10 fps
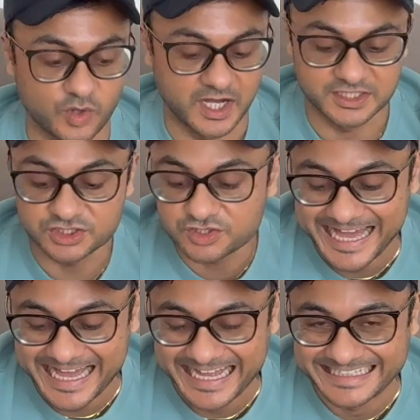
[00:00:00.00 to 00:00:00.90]
I just
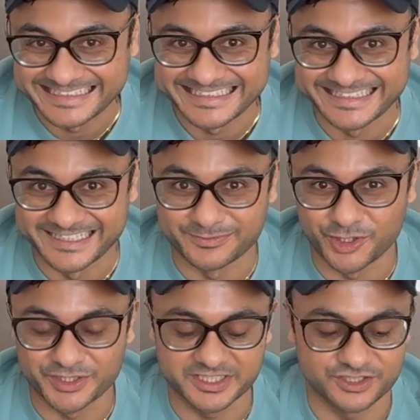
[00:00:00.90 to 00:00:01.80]
had them
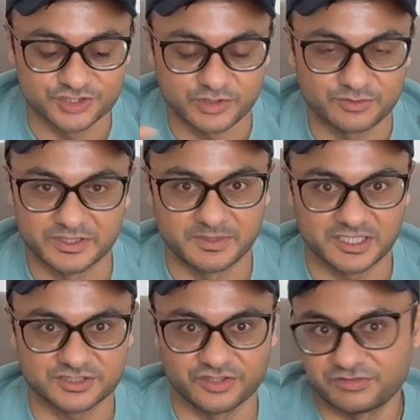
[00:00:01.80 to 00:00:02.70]
all here, so I
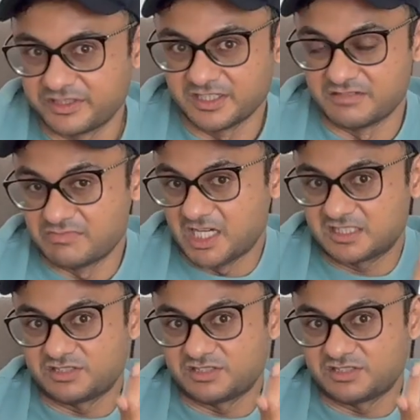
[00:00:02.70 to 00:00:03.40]
reboxed all 3 to unbox.